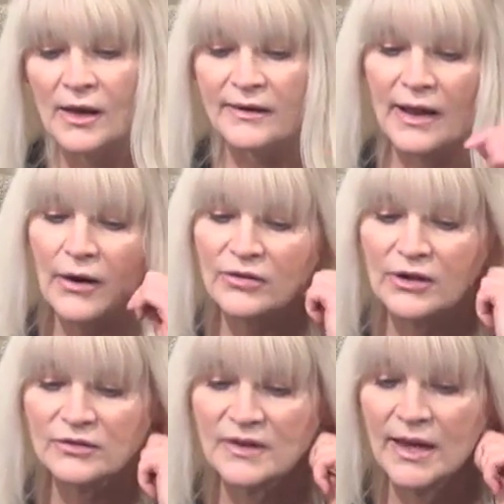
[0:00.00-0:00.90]
Now
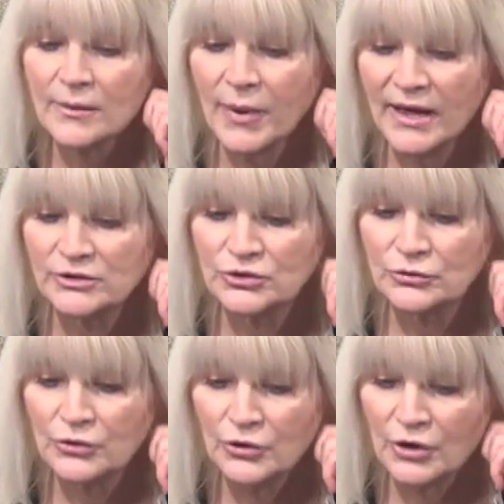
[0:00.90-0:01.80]
they're saying by
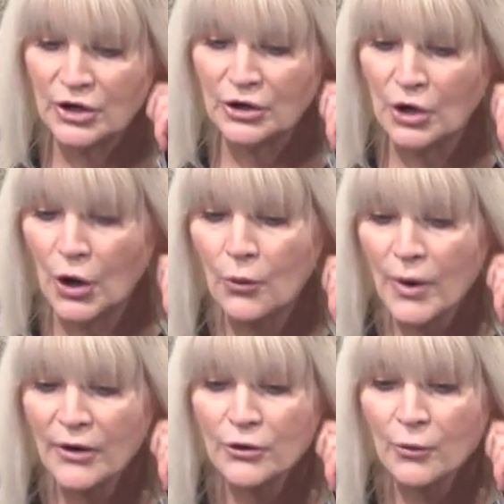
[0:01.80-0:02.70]
June you're going to know
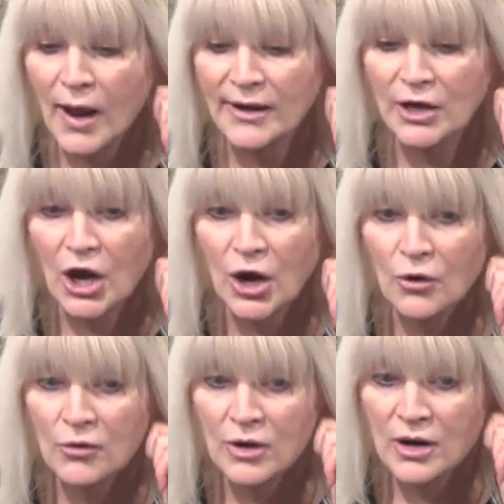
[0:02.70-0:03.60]
where you want to
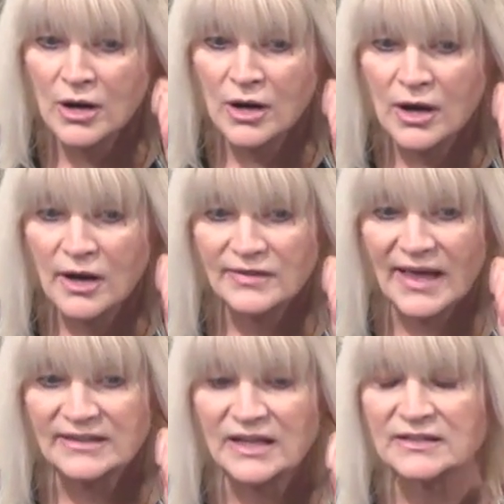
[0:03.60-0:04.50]
go
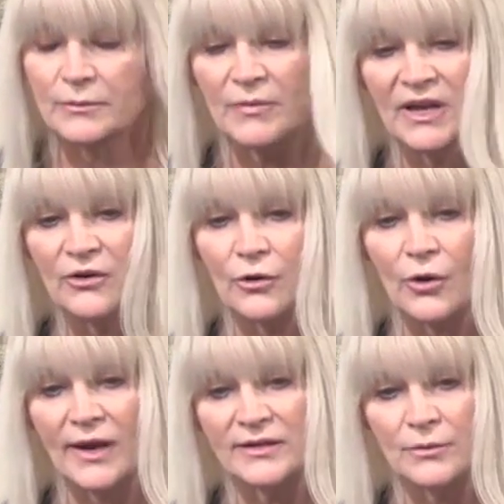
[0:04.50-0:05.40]
that doesn't mean you're
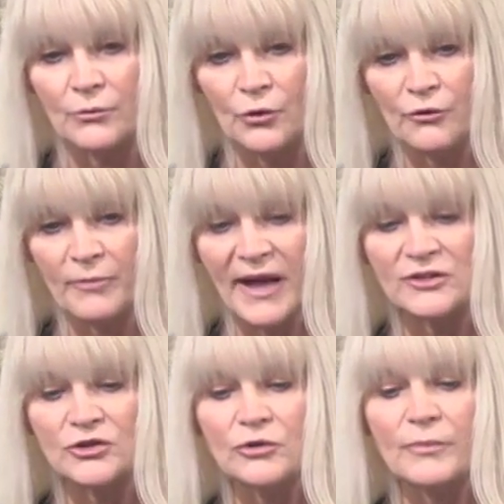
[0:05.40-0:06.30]
going to move by
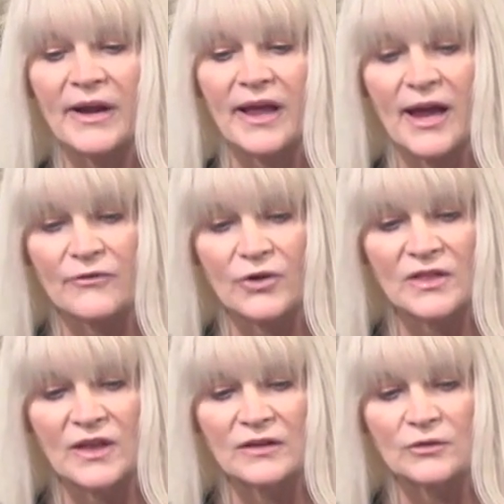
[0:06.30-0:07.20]
June, but
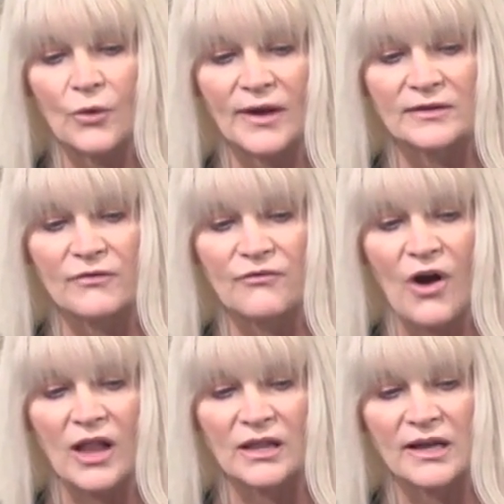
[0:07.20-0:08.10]
everything's going to
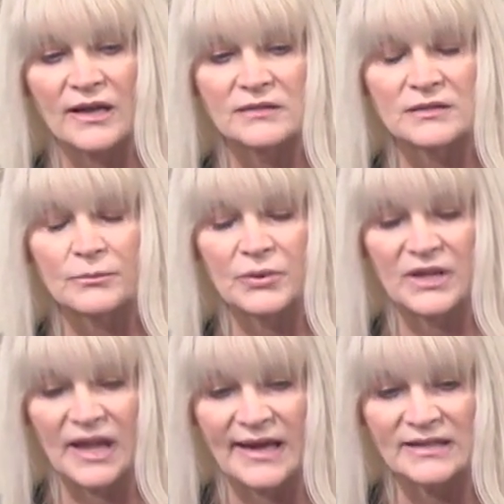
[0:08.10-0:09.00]
fall into
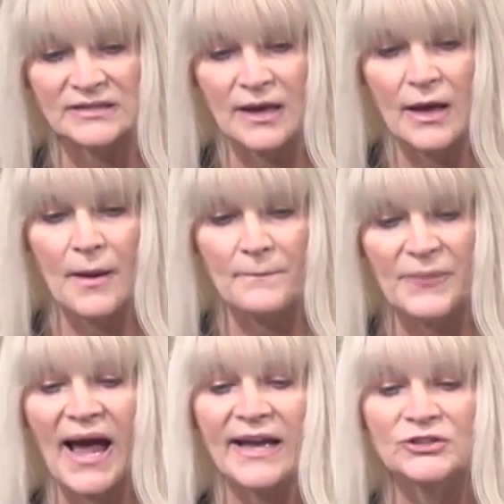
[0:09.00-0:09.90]
place
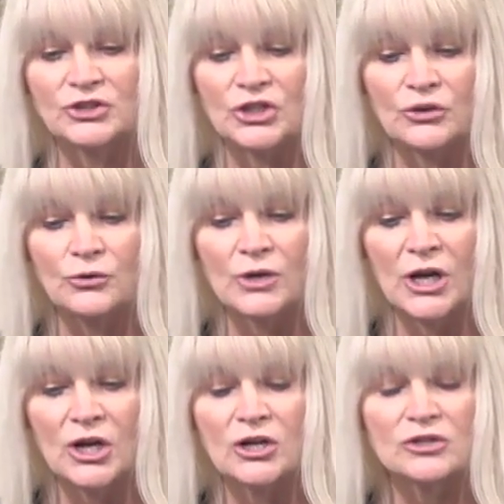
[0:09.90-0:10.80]
by
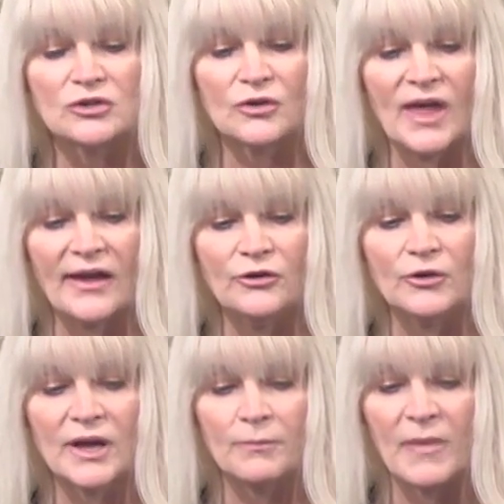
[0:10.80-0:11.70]
June so that you
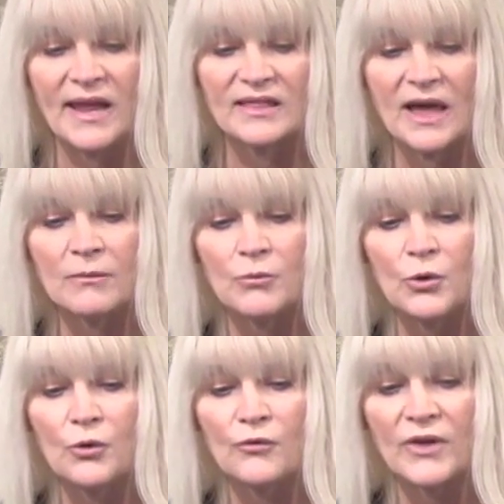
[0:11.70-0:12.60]
can make that
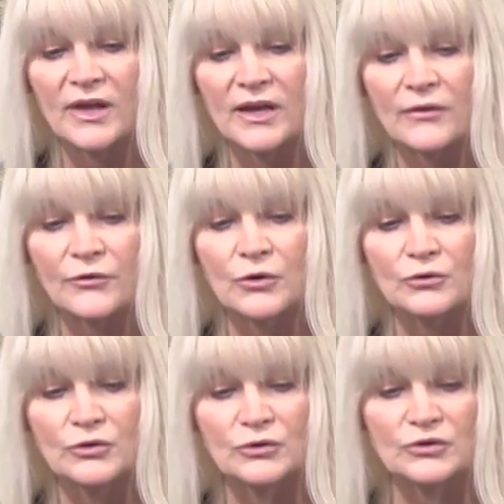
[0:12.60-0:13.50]
move if you
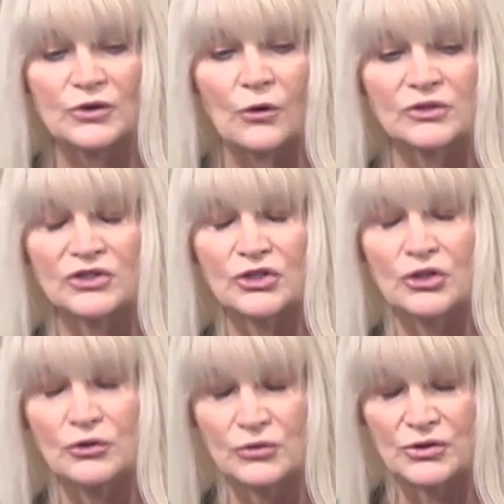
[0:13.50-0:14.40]
do so
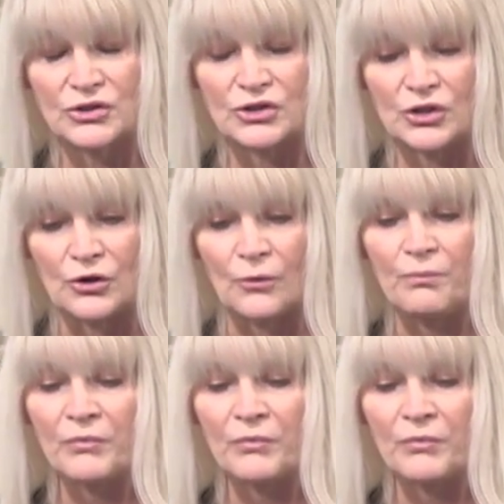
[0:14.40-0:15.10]
choose to.